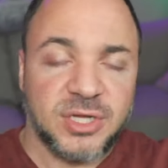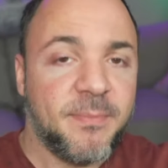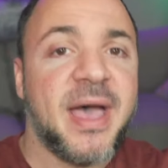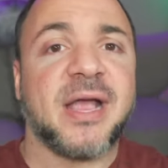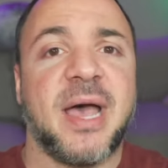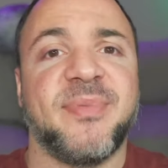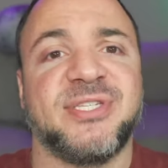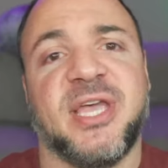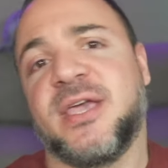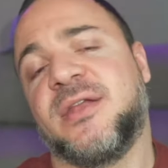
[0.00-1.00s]
to back up a
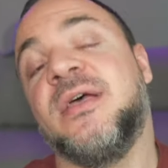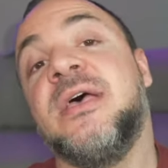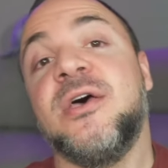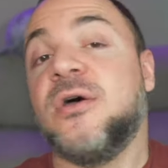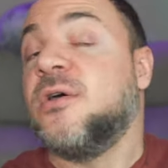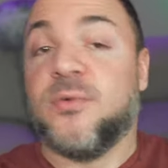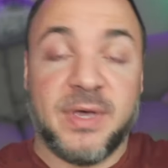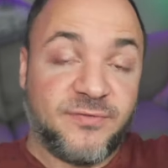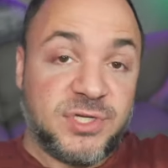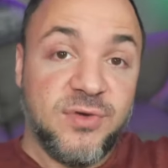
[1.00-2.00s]
second, we
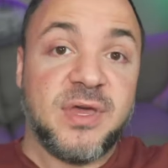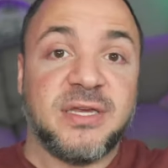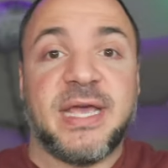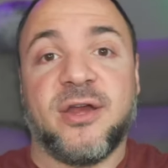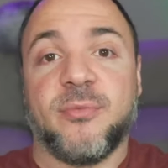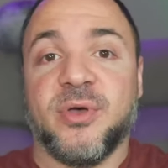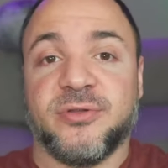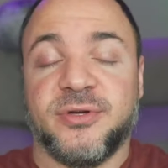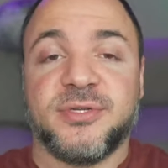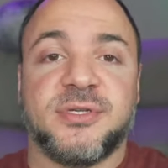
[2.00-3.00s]
have two container
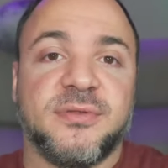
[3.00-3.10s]
builders,